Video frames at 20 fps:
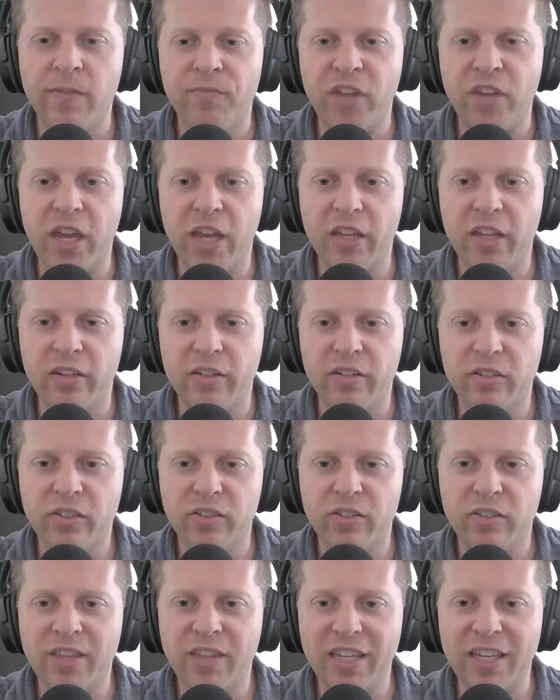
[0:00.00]
and
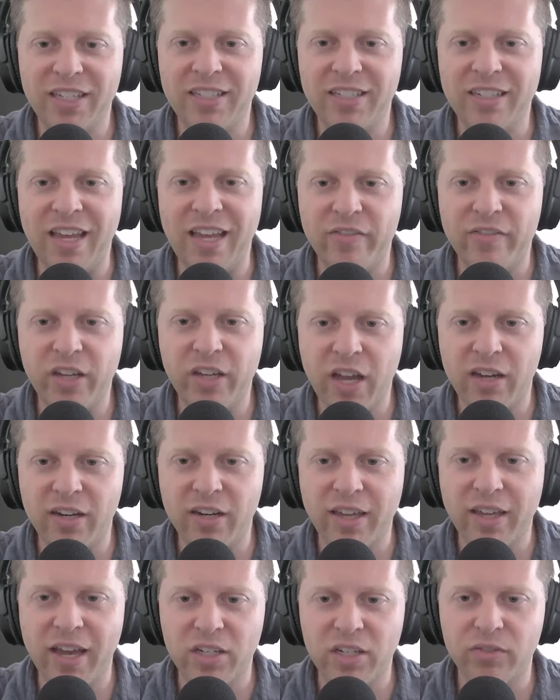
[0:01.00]
they didn't have the kind of
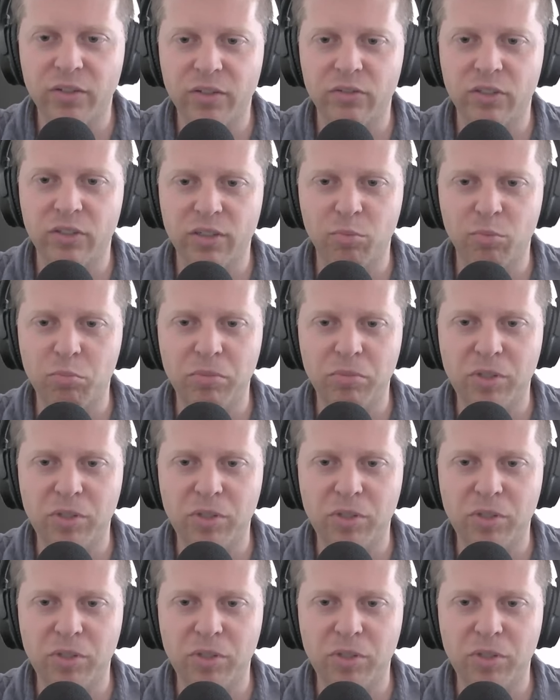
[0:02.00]
cash flow to